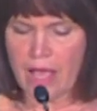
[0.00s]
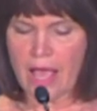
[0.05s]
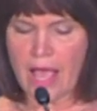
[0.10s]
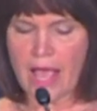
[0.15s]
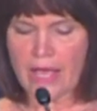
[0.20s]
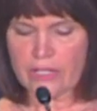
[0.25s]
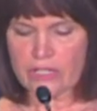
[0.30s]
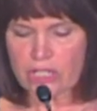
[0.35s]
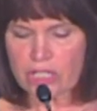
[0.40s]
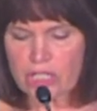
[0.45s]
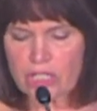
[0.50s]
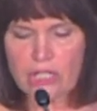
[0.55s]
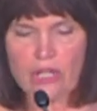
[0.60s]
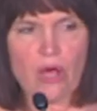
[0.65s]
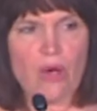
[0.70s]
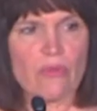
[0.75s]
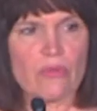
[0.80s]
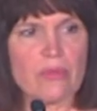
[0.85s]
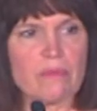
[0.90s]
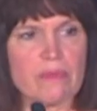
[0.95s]
and to
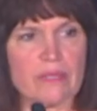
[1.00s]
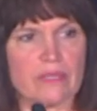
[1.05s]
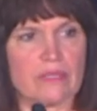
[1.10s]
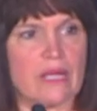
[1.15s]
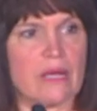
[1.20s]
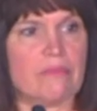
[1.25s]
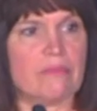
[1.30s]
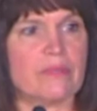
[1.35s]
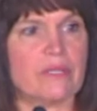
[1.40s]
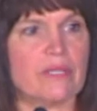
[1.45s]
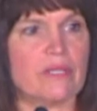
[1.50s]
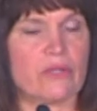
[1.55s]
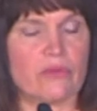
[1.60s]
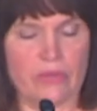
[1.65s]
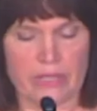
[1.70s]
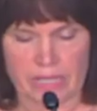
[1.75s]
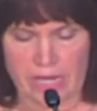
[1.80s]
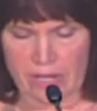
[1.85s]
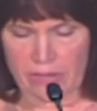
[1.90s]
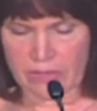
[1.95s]
slow the buildup of
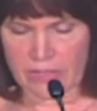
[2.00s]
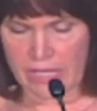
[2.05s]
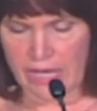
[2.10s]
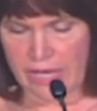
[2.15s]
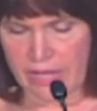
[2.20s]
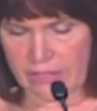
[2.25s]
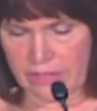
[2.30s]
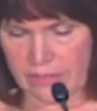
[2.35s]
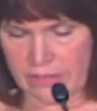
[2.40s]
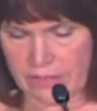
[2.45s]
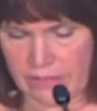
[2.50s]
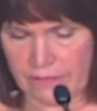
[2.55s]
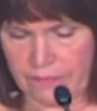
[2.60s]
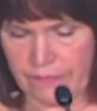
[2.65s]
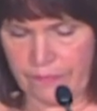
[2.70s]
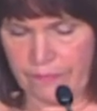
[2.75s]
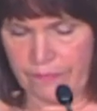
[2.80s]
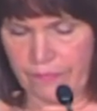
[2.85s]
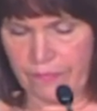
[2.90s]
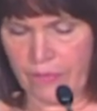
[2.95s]
greenhouse gases.
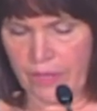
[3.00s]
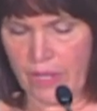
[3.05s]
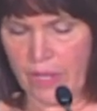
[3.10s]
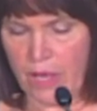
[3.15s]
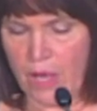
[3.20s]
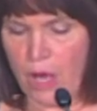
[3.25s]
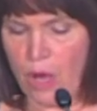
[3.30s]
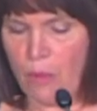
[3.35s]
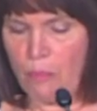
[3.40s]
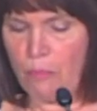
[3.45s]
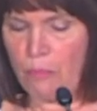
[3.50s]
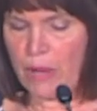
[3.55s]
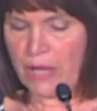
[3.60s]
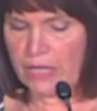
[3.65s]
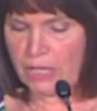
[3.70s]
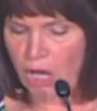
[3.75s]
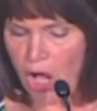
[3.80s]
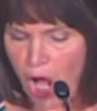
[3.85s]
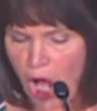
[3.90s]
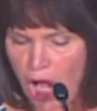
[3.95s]
But
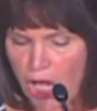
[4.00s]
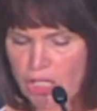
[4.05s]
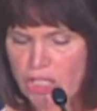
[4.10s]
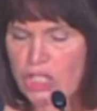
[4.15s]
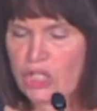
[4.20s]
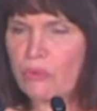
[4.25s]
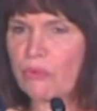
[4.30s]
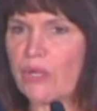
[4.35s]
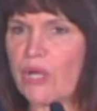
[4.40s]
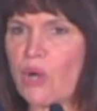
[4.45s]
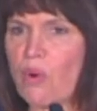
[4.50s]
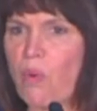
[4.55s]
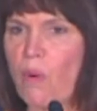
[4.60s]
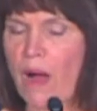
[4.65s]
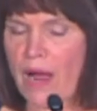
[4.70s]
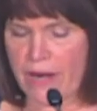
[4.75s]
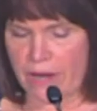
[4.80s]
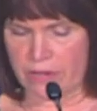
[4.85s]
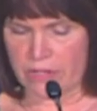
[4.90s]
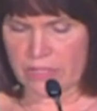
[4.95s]
it also
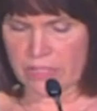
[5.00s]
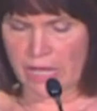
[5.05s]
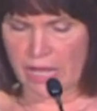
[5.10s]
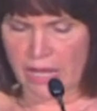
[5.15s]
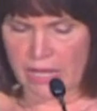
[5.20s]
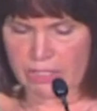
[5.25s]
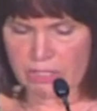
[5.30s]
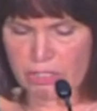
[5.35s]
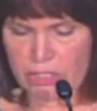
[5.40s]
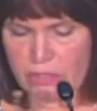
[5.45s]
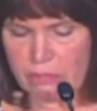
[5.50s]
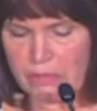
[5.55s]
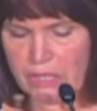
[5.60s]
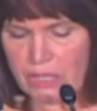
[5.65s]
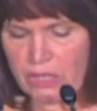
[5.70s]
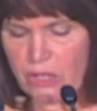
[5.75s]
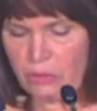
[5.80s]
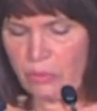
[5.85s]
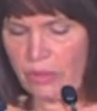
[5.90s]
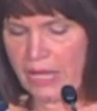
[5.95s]
requires us to
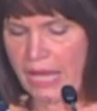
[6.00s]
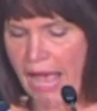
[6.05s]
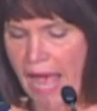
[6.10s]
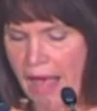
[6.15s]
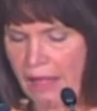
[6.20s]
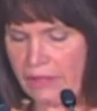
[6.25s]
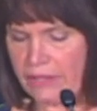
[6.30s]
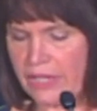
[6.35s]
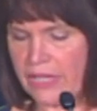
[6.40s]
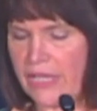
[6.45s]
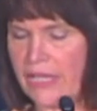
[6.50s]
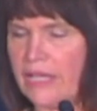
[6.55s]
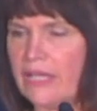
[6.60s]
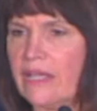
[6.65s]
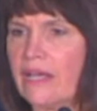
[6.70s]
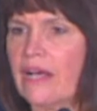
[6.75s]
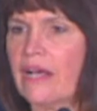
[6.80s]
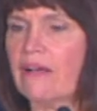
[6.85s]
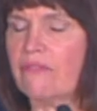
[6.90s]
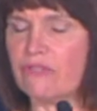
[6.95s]
meet the reality
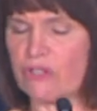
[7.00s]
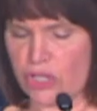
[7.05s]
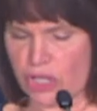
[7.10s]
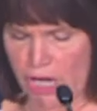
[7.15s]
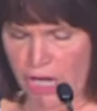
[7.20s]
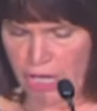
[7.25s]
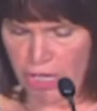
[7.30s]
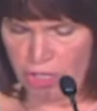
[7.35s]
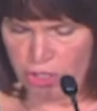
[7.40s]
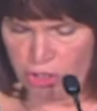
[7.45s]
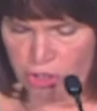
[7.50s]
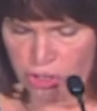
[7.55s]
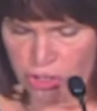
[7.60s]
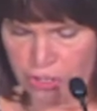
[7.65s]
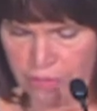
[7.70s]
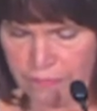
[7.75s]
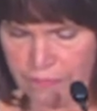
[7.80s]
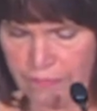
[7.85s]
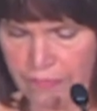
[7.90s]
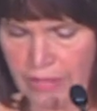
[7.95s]
of change
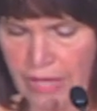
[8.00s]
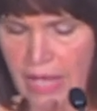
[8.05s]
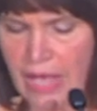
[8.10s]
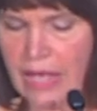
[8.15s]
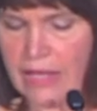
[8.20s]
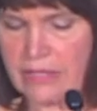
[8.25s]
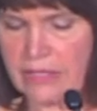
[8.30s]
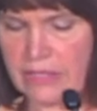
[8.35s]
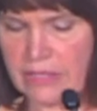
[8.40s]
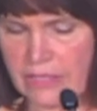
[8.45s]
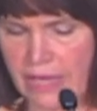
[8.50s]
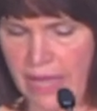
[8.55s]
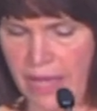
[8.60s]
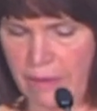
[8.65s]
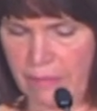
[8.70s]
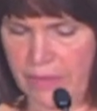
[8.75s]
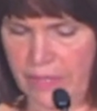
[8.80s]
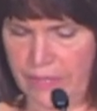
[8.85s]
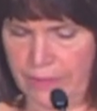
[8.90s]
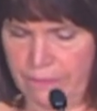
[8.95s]
as it's
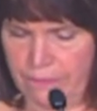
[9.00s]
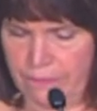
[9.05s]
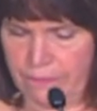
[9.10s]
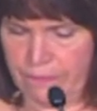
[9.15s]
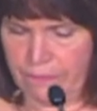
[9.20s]
happening.